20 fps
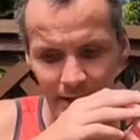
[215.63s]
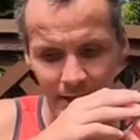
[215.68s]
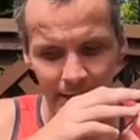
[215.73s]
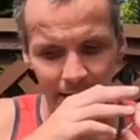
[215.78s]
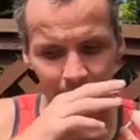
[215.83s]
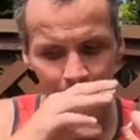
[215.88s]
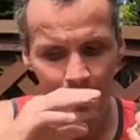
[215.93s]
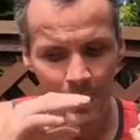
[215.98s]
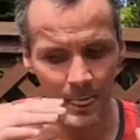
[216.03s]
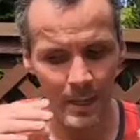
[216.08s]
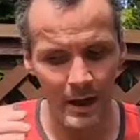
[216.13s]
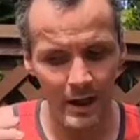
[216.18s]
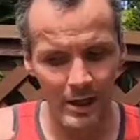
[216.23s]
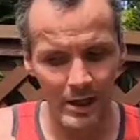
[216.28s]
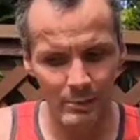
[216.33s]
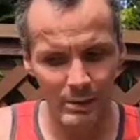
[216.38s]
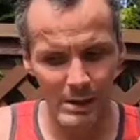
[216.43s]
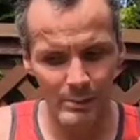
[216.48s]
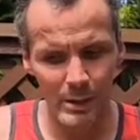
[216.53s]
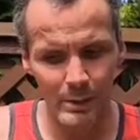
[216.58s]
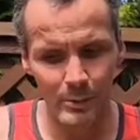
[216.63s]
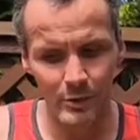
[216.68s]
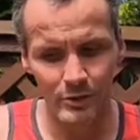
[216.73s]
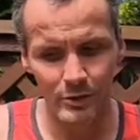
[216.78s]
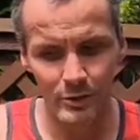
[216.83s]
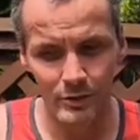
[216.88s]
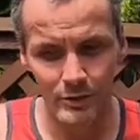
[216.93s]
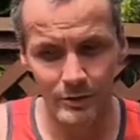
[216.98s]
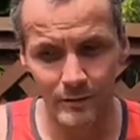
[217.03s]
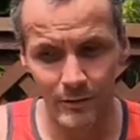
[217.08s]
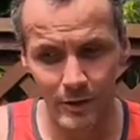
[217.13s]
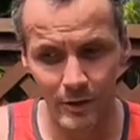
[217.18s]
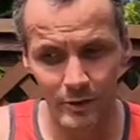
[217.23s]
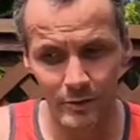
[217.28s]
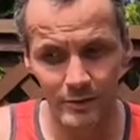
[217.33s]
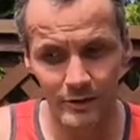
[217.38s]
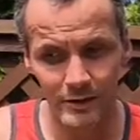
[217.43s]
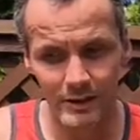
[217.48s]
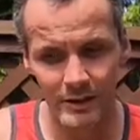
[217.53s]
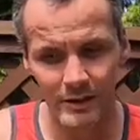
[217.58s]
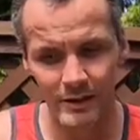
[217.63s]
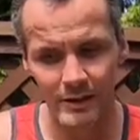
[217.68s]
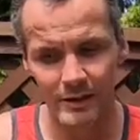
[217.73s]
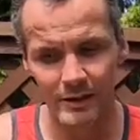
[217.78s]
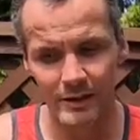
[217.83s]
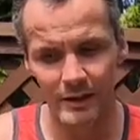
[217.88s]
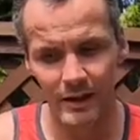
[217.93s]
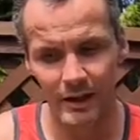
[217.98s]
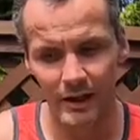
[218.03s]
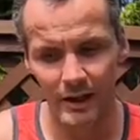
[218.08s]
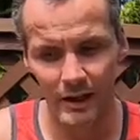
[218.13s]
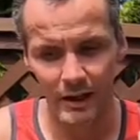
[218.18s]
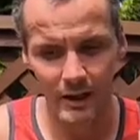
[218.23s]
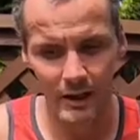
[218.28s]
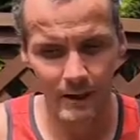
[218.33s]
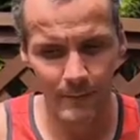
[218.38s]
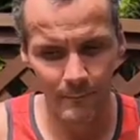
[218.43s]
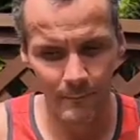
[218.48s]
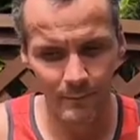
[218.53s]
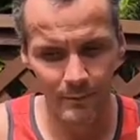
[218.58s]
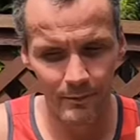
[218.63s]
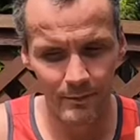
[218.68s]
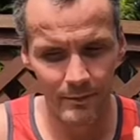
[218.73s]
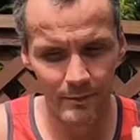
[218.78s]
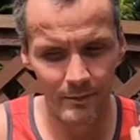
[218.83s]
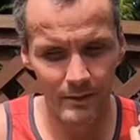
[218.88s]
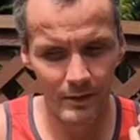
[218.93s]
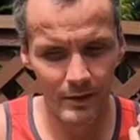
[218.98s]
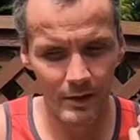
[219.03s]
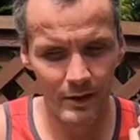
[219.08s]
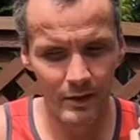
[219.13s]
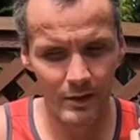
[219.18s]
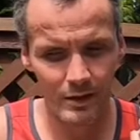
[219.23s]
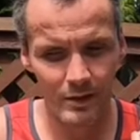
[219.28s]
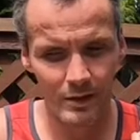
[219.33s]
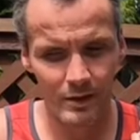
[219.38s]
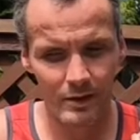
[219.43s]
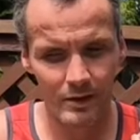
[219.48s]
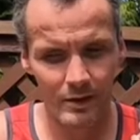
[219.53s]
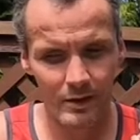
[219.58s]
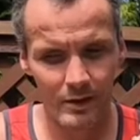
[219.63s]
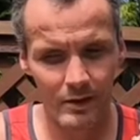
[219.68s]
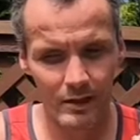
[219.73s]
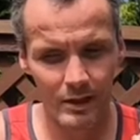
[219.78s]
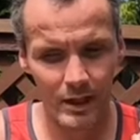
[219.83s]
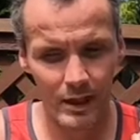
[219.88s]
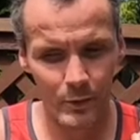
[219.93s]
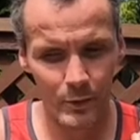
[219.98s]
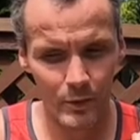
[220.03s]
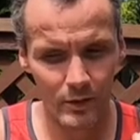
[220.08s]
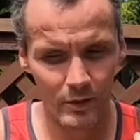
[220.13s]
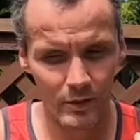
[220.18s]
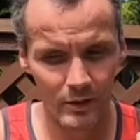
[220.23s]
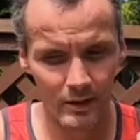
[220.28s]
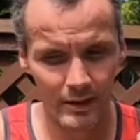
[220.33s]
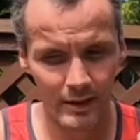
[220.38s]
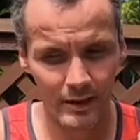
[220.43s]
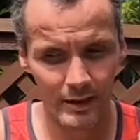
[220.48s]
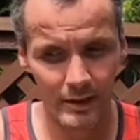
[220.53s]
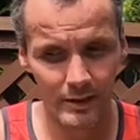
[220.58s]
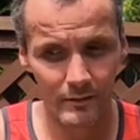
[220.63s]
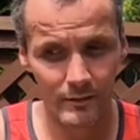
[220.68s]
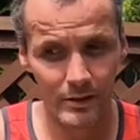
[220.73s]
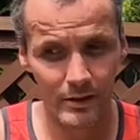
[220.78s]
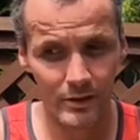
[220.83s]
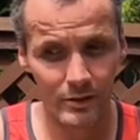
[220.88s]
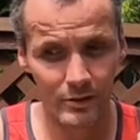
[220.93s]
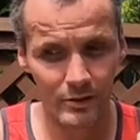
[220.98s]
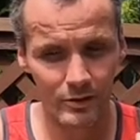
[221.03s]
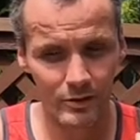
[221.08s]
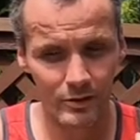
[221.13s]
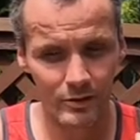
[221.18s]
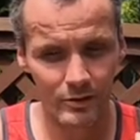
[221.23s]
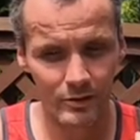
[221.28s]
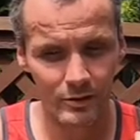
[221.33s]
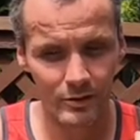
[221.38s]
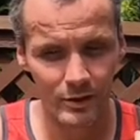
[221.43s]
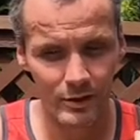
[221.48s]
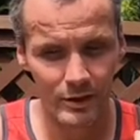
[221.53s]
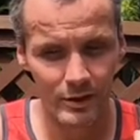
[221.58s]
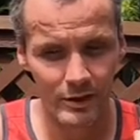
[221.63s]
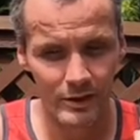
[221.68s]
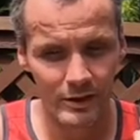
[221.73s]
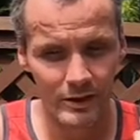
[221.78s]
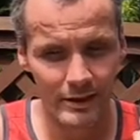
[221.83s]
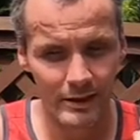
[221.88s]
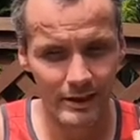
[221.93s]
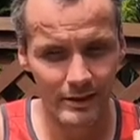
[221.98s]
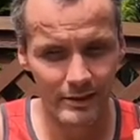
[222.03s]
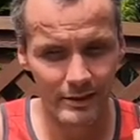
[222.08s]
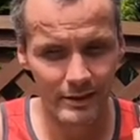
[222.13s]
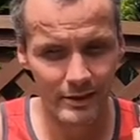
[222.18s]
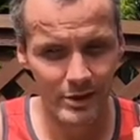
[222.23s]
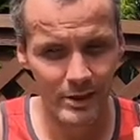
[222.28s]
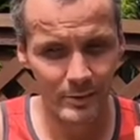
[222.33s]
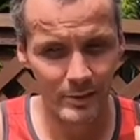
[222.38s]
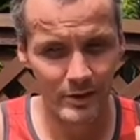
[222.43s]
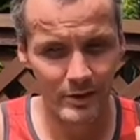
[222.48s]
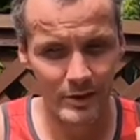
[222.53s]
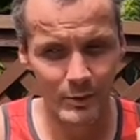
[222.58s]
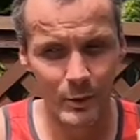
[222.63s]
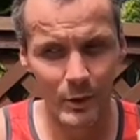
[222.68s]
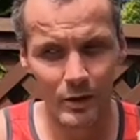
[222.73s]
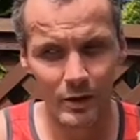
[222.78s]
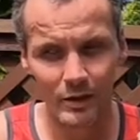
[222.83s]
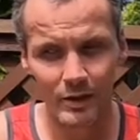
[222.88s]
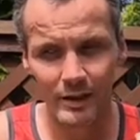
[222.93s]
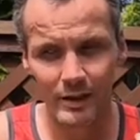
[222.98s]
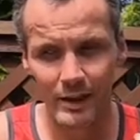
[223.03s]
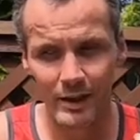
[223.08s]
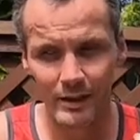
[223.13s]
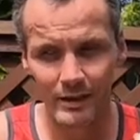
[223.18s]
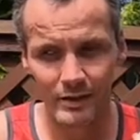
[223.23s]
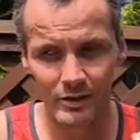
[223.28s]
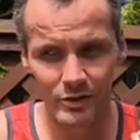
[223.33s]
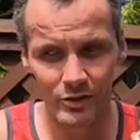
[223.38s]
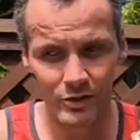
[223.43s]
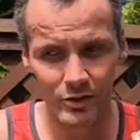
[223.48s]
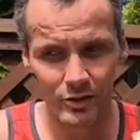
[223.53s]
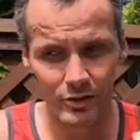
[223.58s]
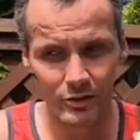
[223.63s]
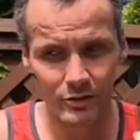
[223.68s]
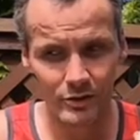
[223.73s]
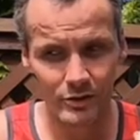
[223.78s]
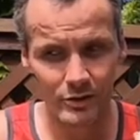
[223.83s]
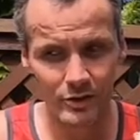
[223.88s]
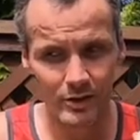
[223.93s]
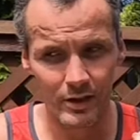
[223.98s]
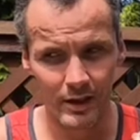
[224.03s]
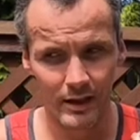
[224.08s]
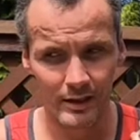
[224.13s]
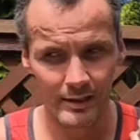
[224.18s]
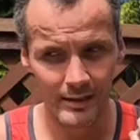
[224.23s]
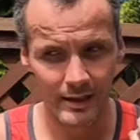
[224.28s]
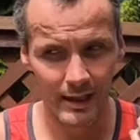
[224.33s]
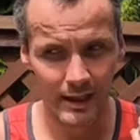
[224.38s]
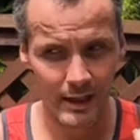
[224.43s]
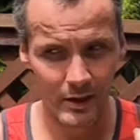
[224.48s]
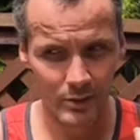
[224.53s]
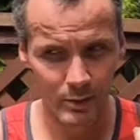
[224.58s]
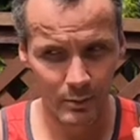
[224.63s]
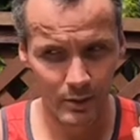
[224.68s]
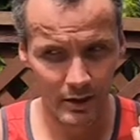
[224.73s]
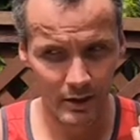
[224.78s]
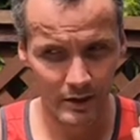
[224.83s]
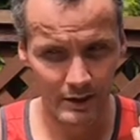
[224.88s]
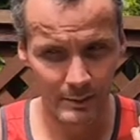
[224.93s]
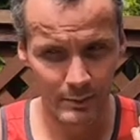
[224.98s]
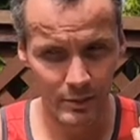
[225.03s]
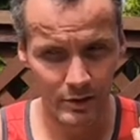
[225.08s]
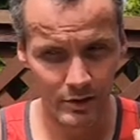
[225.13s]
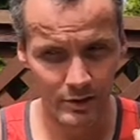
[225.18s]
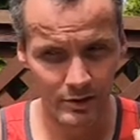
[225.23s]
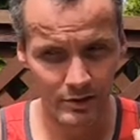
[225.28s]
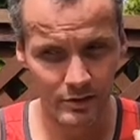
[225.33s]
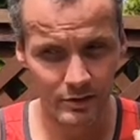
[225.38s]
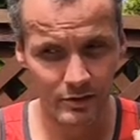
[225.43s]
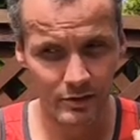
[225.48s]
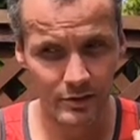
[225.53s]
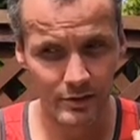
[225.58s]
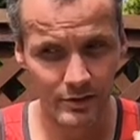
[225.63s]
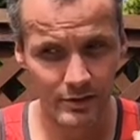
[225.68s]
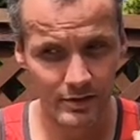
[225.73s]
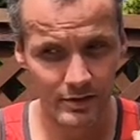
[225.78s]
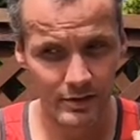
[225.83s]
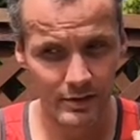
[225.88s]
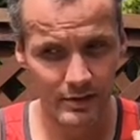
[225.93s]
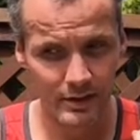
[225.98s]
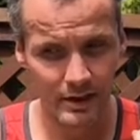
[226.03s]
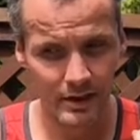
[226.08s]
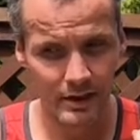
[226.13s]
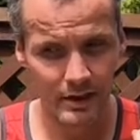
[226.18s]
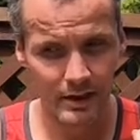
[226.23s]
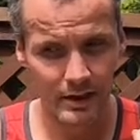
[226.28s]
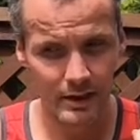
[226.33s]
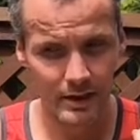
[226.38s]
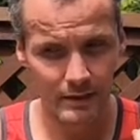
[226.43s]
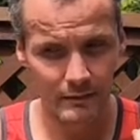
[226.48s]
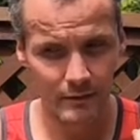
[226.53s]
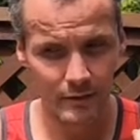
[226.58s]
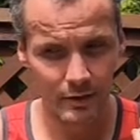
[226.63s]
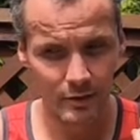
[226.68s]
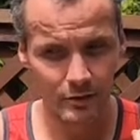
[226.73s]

How do blind people use phones? Uh, I will link a video in the description as well that shows you guys how a blind person uses uh, a phone.